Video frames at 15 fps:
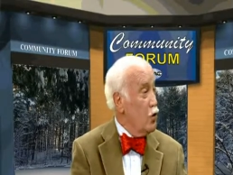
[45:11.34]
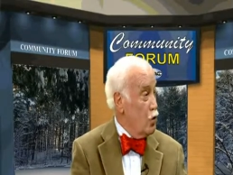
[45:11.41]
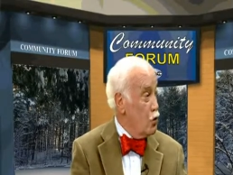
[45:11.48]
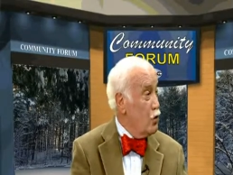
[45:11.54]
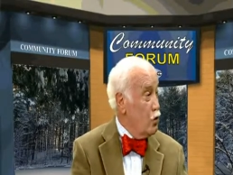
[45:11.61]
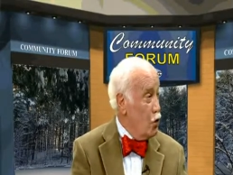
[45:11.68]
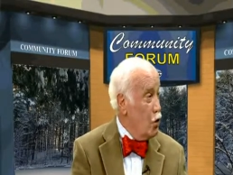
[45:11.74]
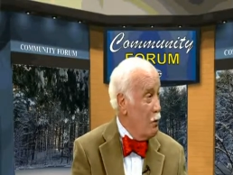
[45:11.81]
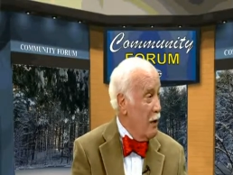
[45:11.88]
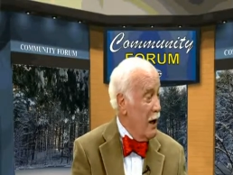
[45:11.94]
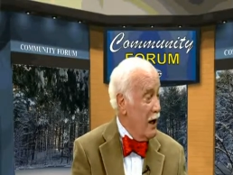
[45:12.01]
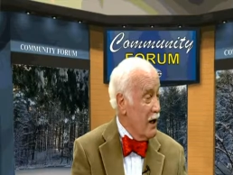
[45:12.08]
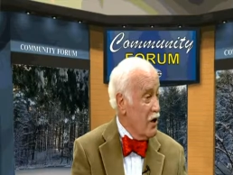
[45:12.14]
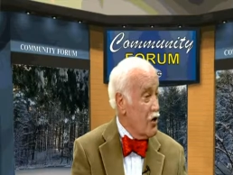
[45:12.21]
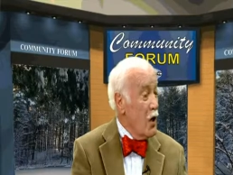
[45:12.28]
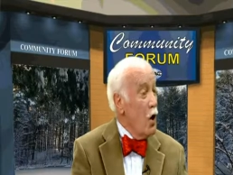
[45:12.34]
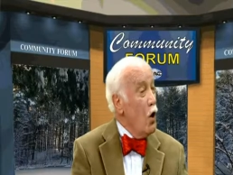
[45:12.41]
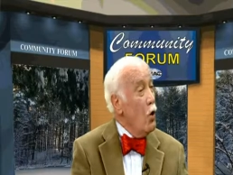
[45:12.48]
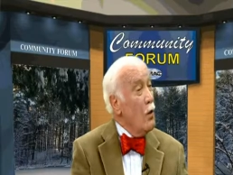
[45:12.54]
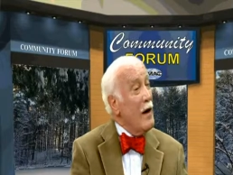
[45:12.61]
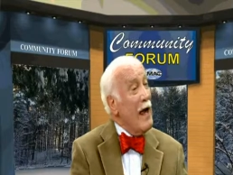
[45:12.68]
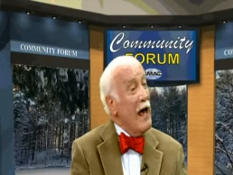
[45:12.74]
two parties.
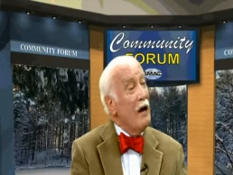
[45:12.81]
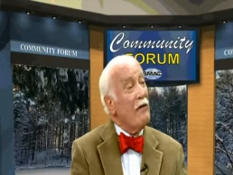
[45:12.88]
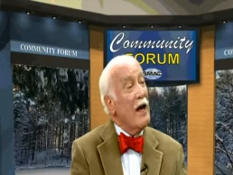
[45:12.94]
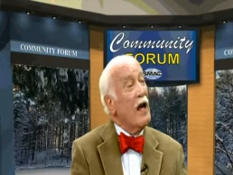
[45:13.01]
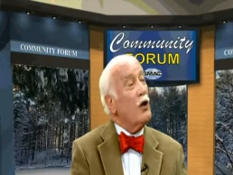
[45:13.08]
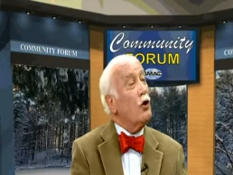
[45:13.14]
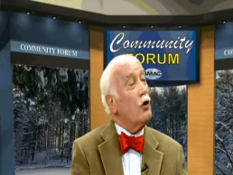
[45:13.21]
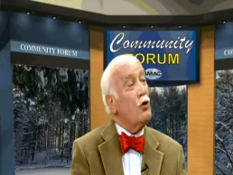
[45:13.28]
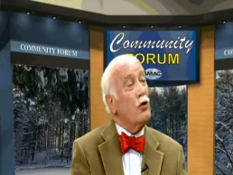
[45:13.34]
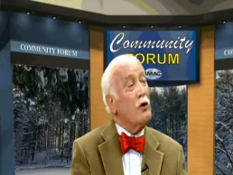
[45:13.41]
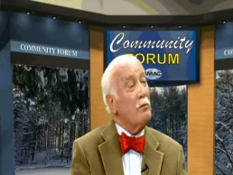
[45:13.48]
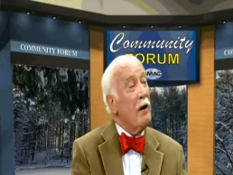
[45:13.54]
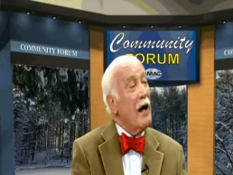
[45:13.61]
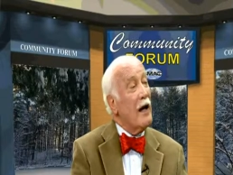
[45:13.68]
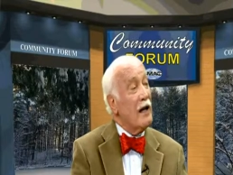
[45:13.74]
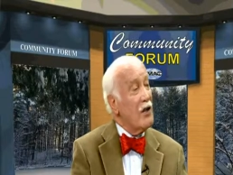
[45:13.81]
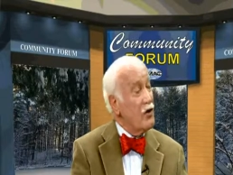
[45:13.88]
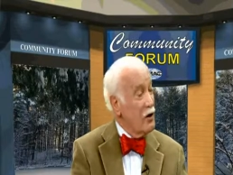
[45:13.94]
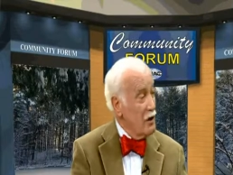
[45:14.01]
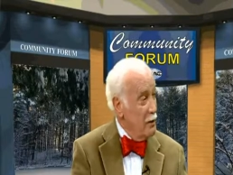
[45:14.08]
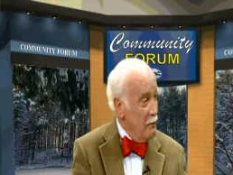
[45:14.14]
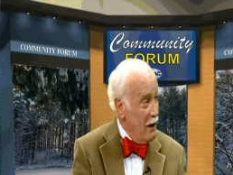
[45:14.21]
We have had third parties
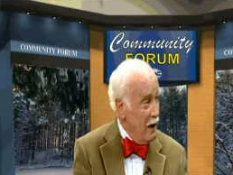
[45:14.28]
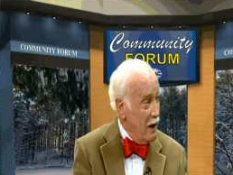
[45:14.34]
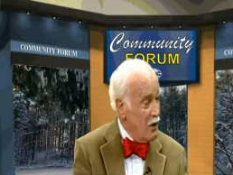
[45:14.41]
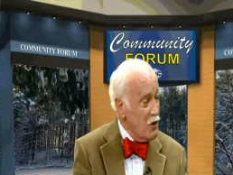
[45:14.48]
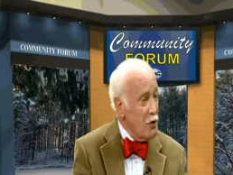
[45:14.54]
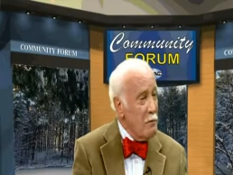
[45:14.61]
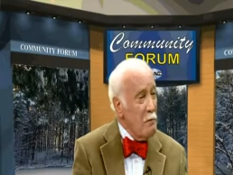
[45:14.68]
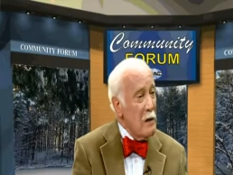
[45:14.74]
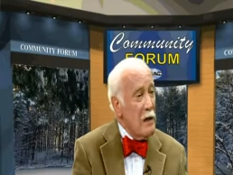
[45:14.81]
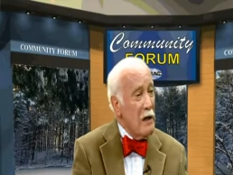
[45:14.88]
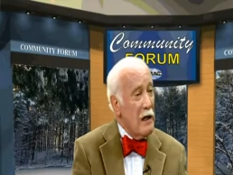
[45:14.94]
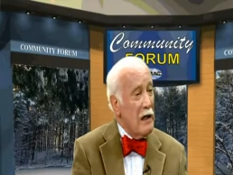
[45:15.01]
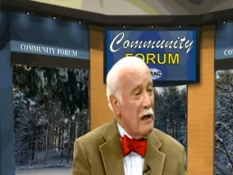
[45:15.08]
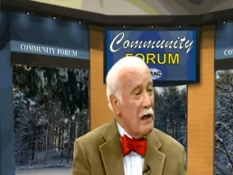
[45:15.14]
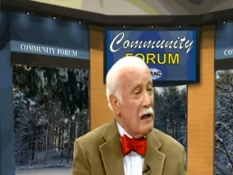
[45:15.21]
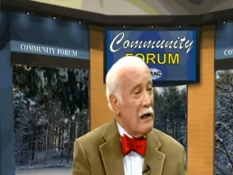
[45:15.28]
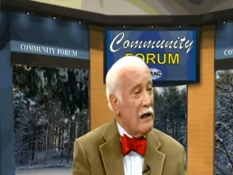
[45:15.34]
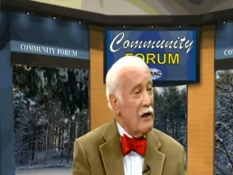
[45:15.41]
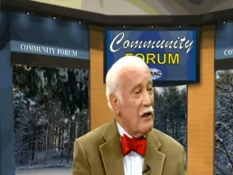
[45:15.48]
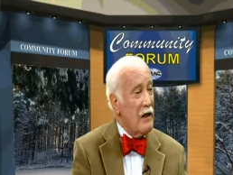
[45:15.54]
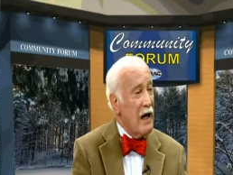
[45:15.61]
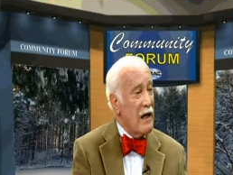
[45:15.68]
in the past, uh,
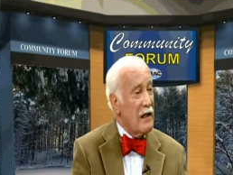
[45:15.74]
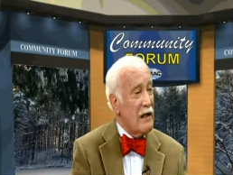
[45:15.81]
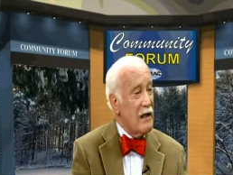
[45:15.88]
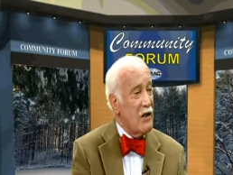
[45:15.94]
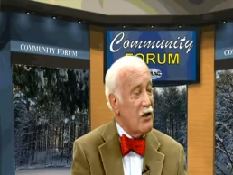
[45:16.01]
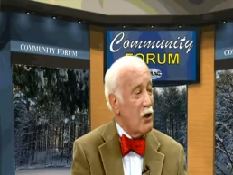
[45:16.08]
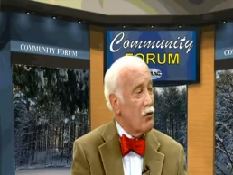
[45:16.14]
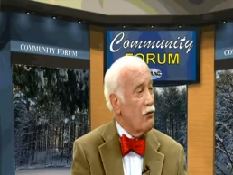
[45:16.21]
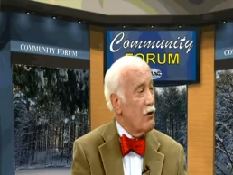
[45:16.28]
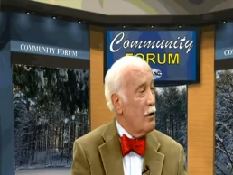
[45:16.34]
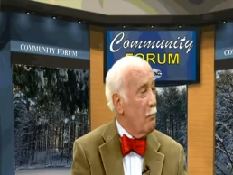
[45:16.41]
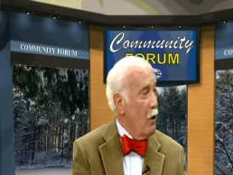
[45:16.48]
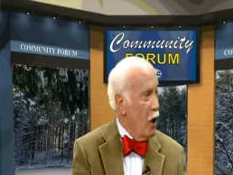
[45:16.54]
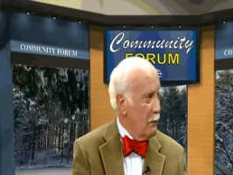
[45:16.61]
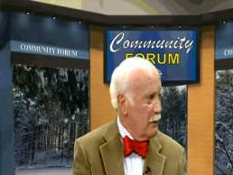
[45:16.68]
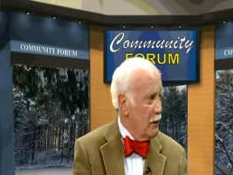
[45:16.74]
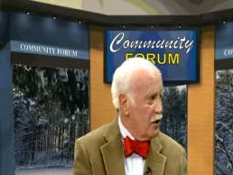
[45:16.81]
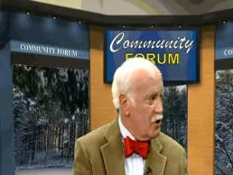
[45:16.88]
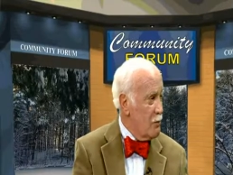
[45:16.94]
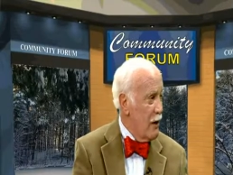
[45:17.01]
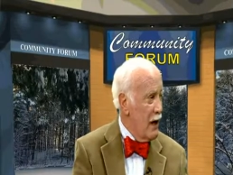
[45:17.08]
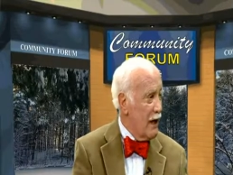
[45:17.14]
in the 19th century, the
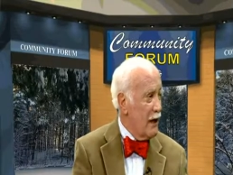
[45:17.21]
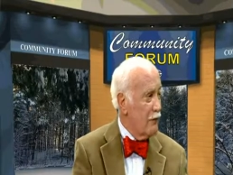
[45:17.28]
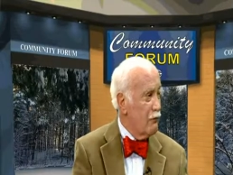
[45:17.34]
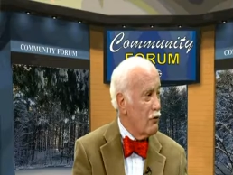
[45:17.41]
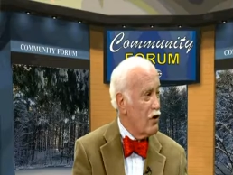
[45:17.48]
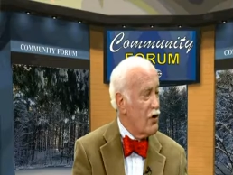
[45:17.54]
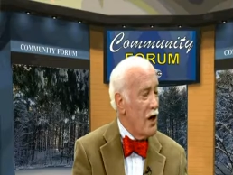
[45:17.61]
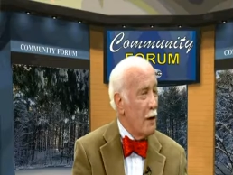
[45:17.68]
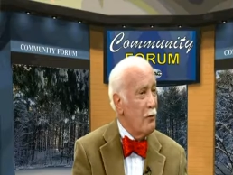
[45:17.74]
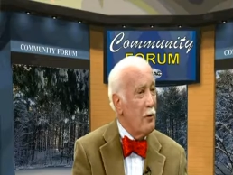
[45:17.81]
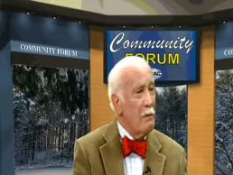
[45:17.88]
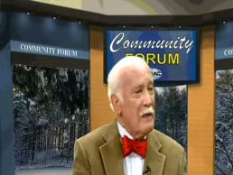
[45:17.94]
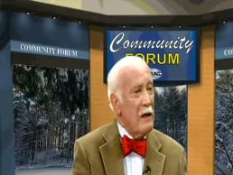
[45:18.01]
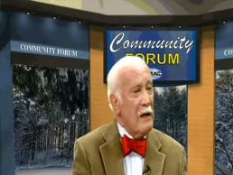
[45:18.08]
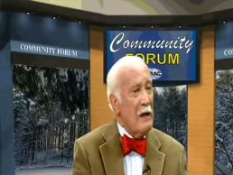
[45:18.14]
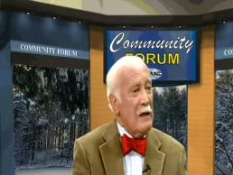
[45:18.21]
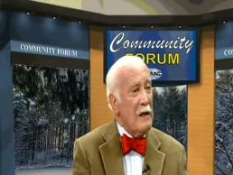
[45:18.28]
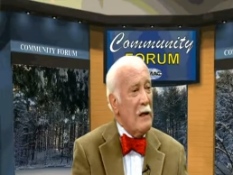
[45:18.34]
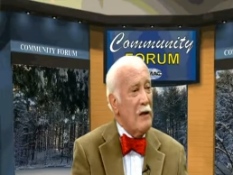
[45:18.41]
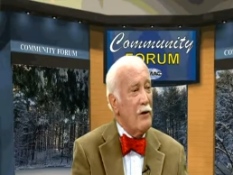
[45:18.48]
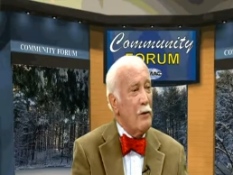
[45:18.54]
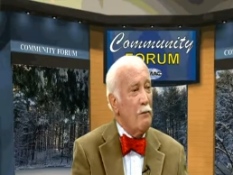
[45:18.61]
Populist Party, for example.
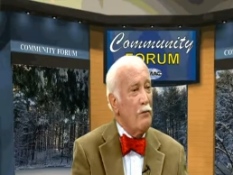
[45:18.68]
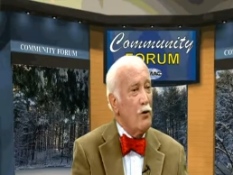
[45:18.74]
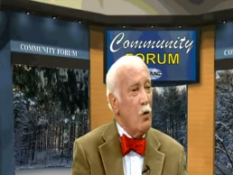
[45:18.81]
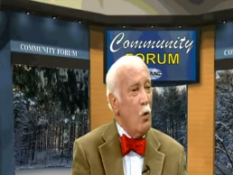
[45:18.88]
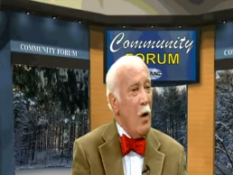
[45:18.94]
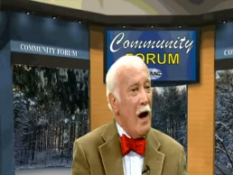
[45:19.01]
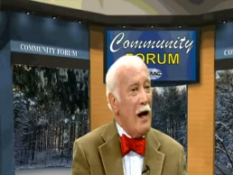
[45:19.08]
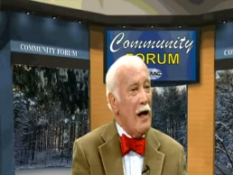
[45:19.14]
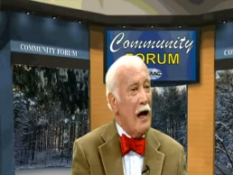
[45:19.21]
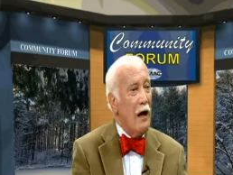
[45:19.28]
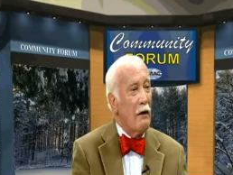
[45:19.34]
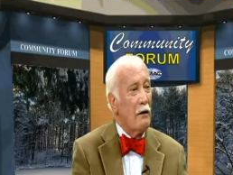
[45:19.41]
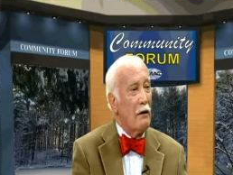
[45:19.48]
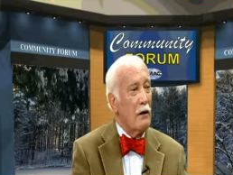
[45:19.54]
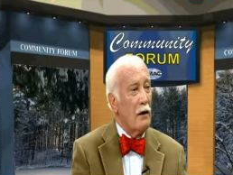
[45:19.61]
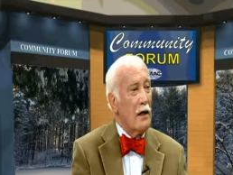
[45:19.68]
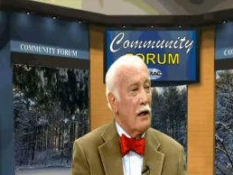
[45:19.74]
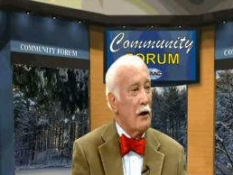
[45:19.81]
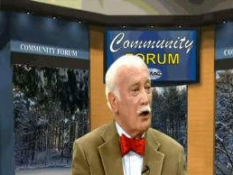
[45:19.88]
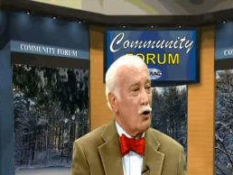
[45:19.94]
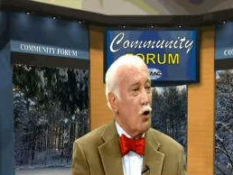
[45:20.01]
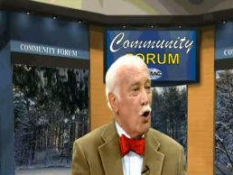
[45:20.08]
Uh, the, the way our
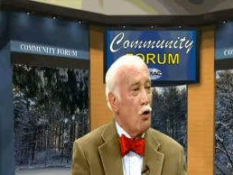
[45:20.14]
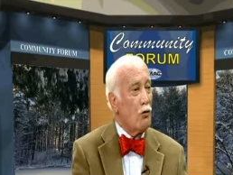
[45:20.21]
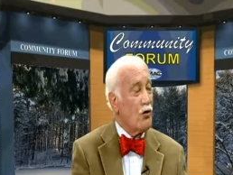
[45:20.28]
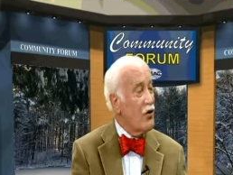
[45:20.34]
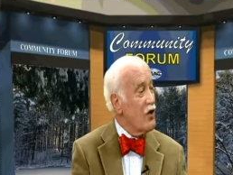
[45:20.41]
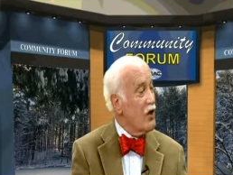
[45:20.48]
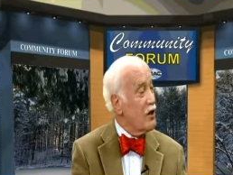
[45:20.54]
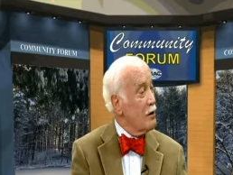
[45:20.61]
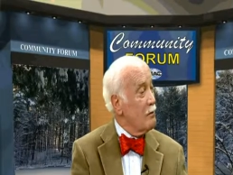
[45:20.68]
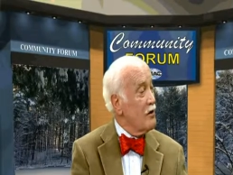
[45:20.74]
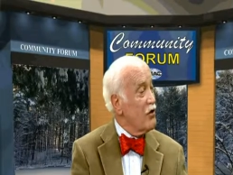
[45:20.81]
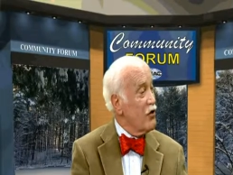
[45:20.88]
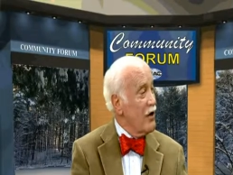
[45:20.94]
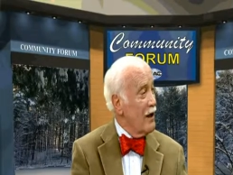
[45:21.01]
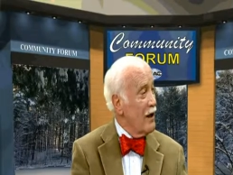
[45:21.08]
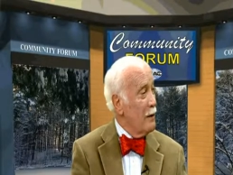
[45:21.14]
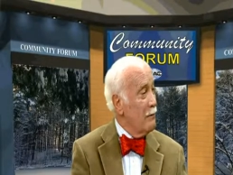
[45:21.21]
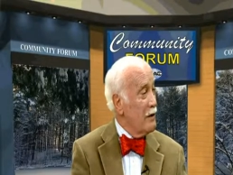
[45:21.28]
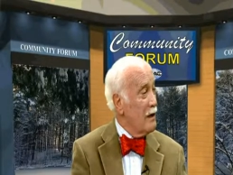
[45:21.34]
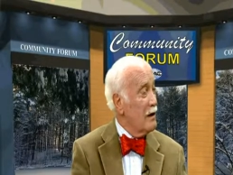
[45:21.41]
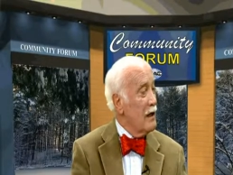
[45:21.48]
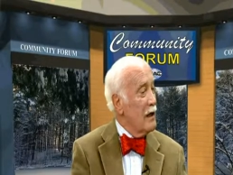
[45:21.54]
electoral system is set up,
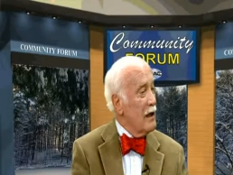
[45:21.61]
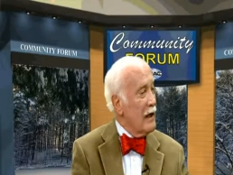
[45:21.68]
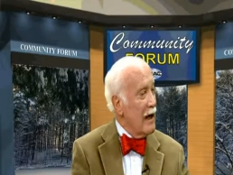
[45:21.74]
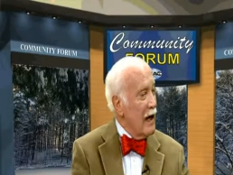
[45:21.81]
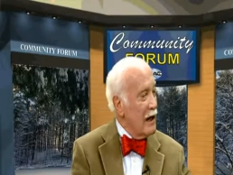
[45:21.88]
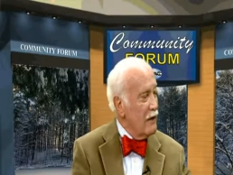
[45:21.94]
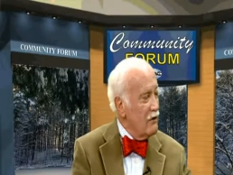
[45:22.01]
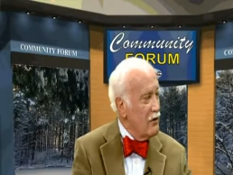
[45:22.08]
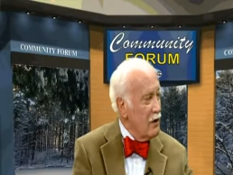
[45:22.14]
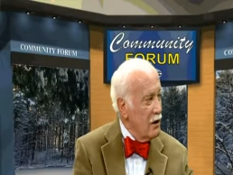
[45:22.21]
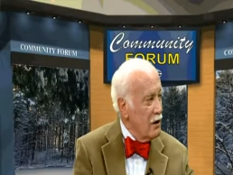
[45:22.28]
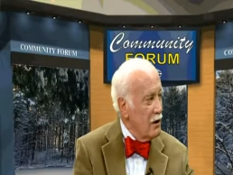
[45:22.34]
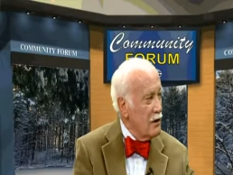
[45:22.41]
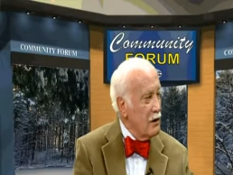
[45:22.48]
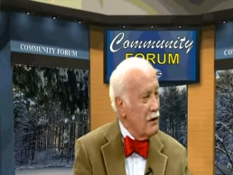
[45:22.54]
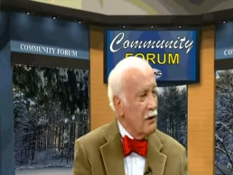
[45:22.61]
it kind of uh,